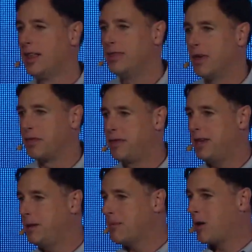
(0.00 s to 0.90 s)
The
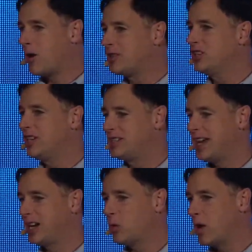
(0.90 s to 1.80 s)
theme I want you to
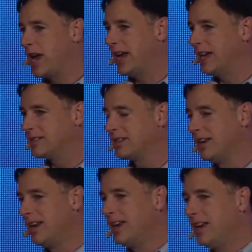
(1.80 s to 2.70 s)
take away is,
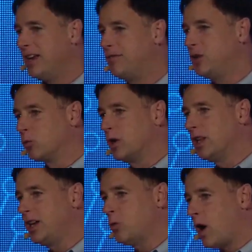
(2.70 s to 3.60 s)
if you
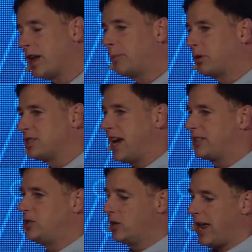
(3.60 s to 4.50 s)
really want to
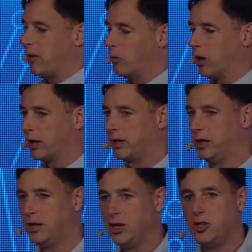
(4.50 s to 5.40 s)
protect your network,
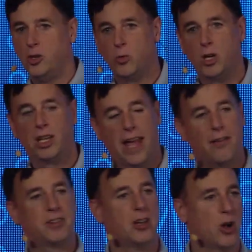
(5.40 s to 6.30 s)
you really
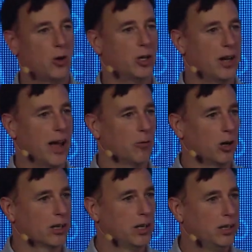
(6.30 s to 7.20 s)
have to know your
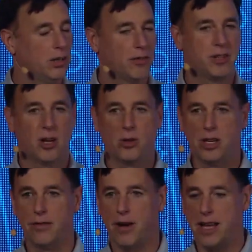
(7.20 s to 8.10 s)
network. You have to know the
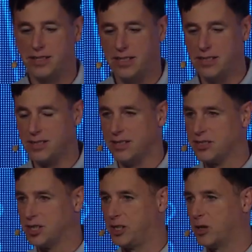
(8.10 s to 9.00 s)
devices, the
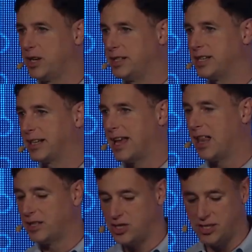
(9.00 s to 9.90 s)
security
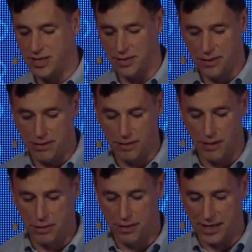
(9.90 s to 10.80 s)
technologies, and
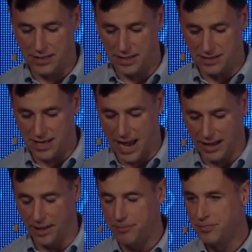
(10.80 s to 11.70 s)
the things inside it.